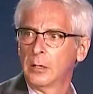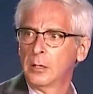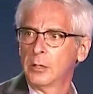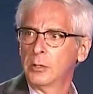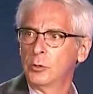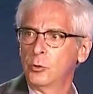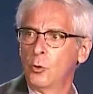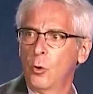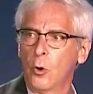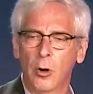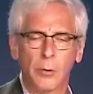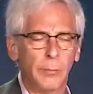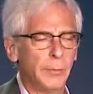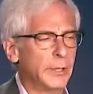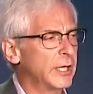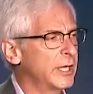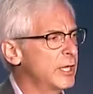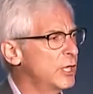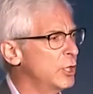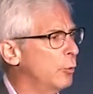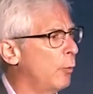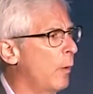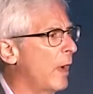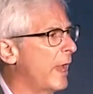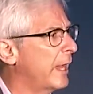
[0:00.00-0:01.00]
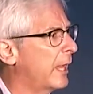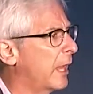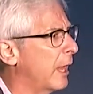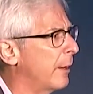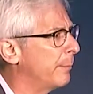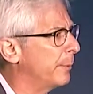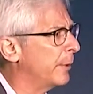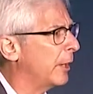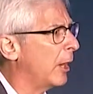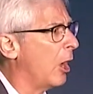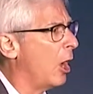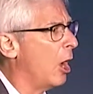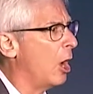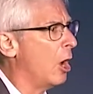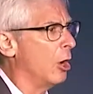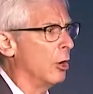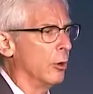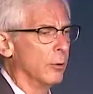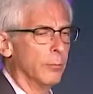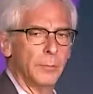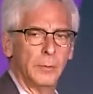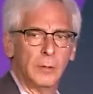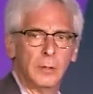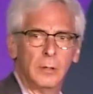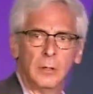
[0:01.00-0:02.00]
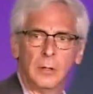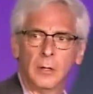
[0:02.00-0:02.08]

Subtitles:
Normally, you wake up at home.